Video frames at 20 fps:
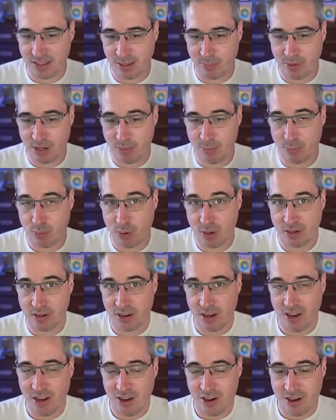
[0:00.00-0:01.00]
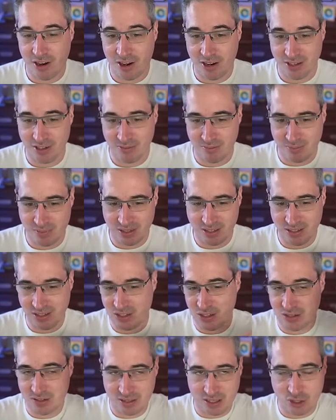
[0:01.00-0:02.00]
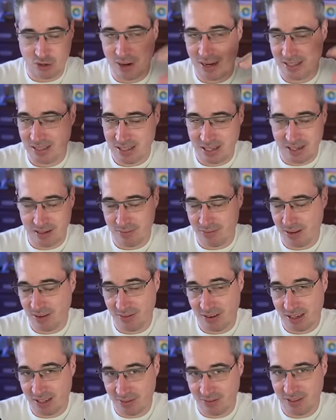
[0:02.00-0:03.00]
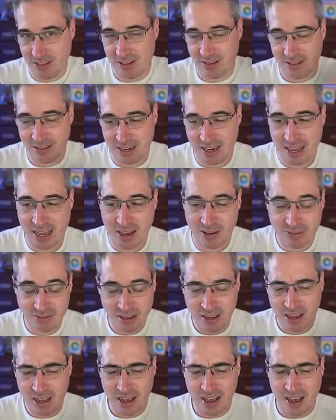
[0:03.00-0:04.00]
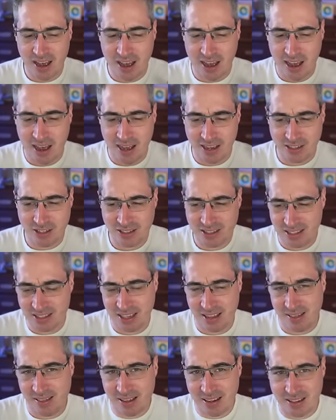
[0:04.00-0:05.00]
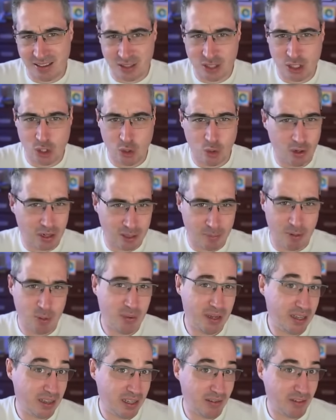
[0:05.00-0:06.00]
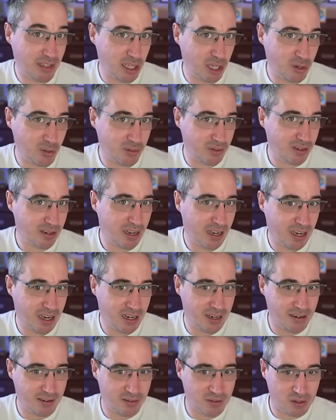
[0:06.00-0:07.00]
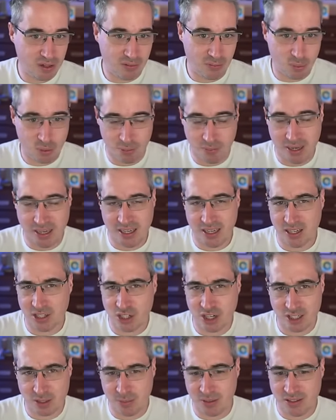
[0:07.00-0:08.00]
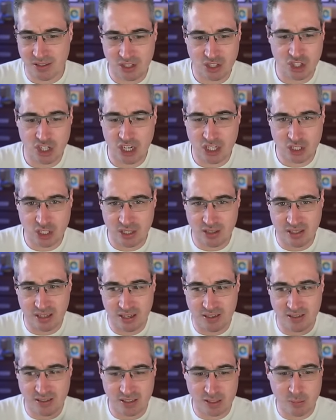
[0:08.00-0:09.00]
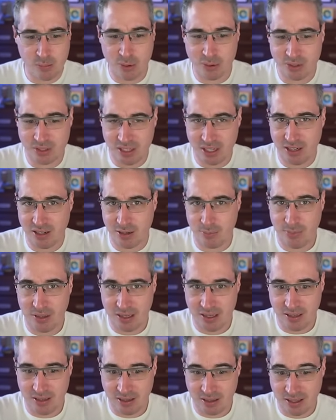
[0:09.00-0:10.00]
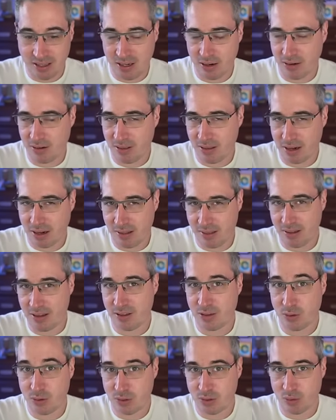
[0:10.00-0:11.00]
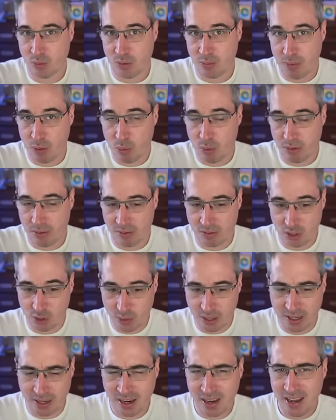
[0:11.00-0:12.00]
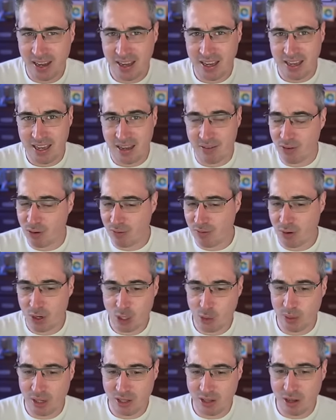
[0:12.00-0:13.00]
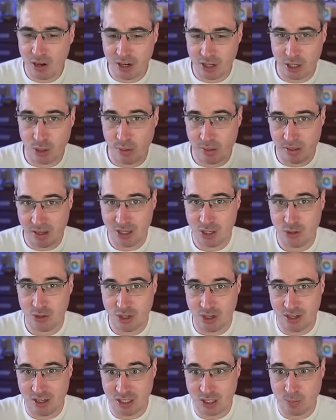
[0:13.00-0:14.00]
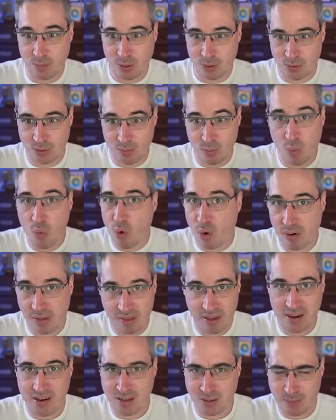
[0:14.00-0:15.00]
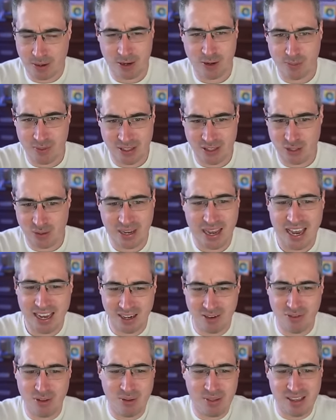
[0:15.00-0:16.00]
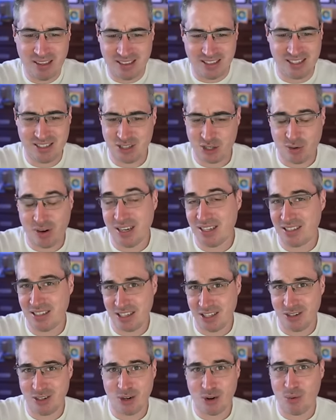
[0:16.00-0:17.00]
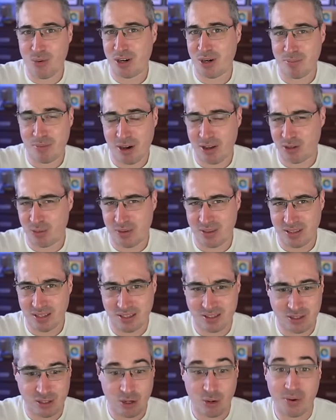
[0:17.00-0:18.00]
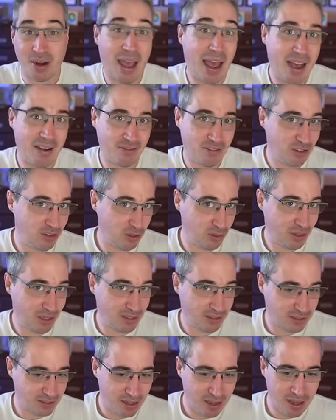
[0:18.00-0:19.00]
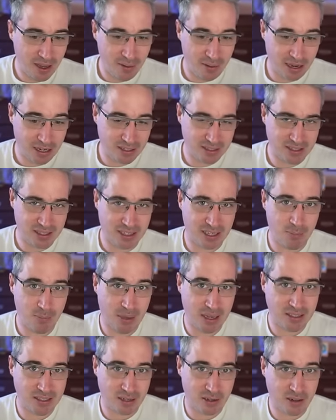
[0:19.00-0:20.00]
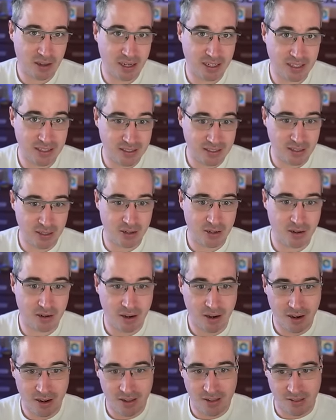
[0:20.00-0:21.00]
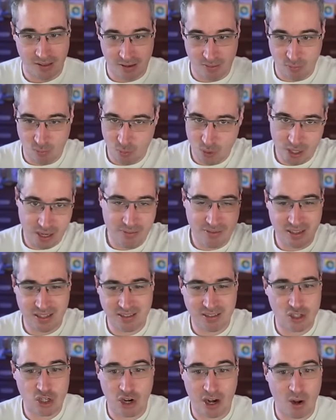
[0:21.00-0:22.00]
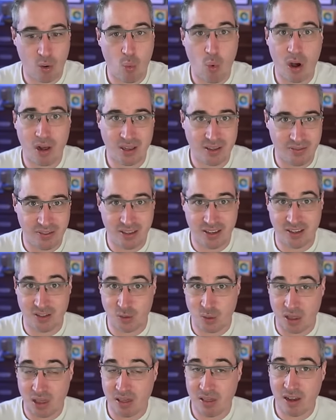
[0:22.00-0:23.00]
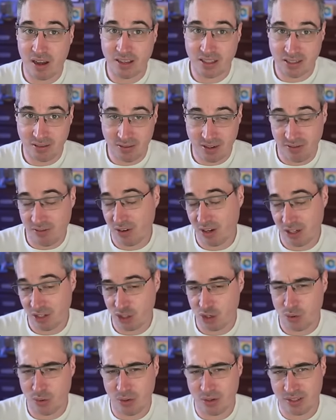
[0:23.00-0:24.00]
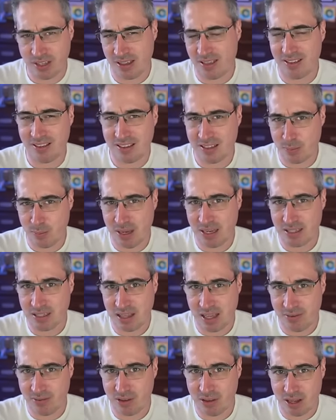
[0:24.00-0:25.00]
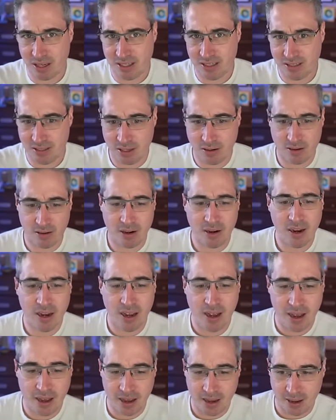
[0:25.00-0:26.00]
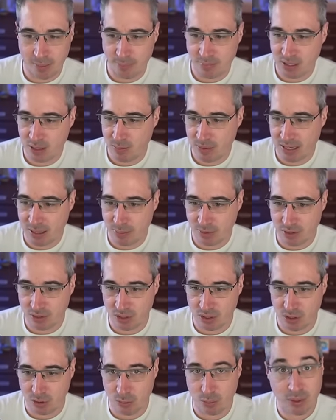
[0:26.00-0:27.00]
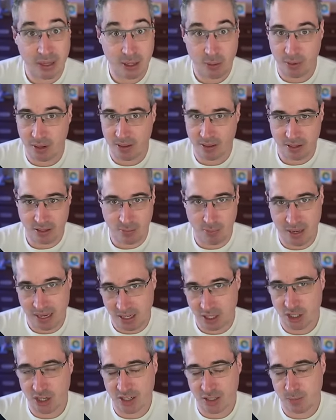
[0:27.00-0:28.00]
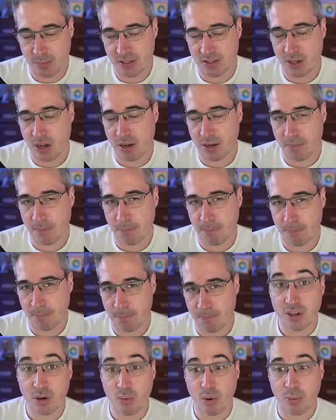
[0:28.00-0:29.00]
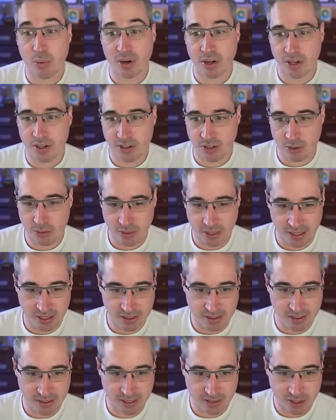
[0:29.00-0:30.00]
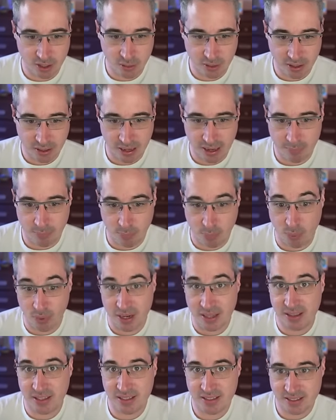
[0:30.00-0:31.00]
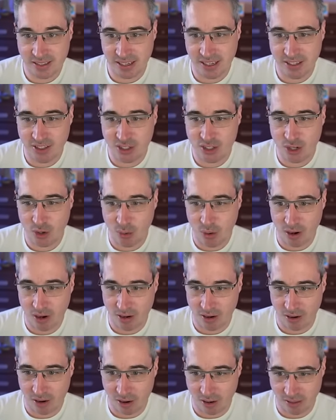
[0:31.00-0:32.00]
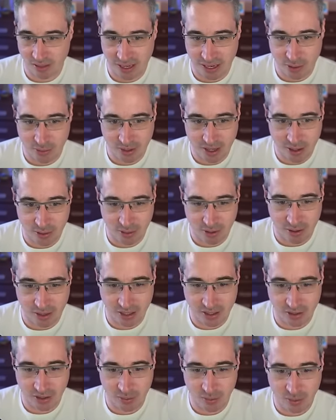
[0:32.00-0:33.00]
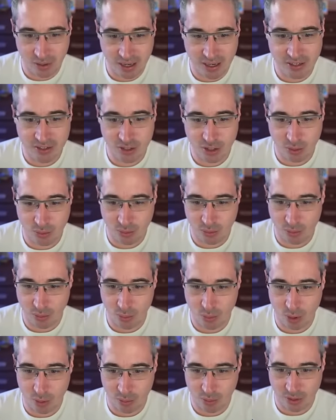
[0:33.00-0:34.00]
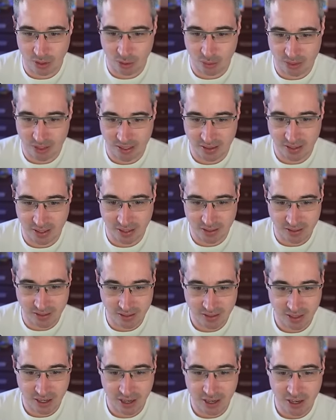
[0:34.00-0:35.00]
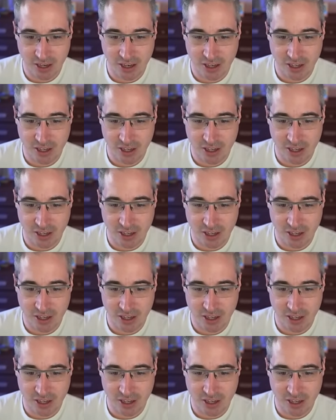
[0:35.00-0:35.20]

things I'm going to put on. This is just the translate effectively that I have. Just because I think the pseudo element we can leave alone. And if we're making adjustments and changing things, it's mostly going to be here that I think those would be worth doing. If you're following along and you think you should expose more things, by all means you can. If you think this is crazy and you don't want to bother with this, you don't have to do this. I just think it makes it a lot easier than when you have this giant wall of things with lots of different controls. I think this makes life a lot easier to be able to play with and make adjustments on. So what we're going to do is let's go and bring these into our layout now, or into where we're using things.